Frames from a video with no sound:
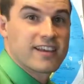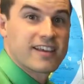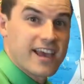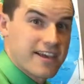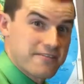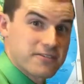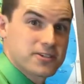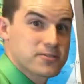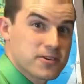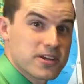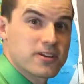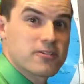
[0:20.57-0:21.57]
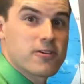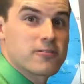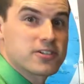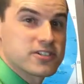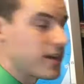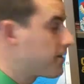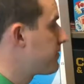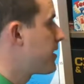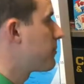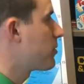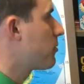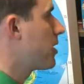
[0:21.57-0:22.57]
Okay, first we're going to go over shelf
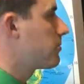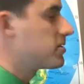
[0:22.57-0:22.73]
number 1,